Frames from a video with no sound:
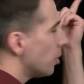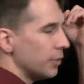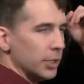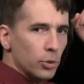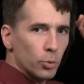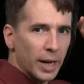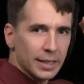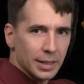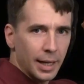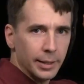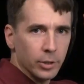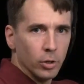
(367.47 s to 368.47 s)
of the new
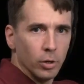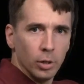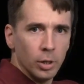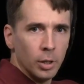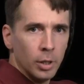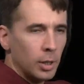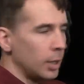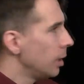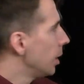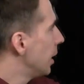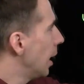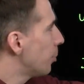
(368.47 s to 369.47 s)
rectangle?
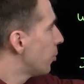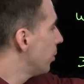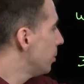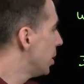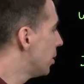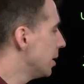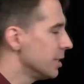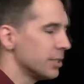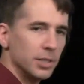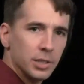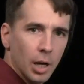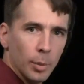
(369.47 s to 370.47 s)
That perimeter
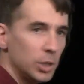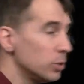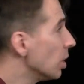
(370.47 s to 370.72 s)
isn't w.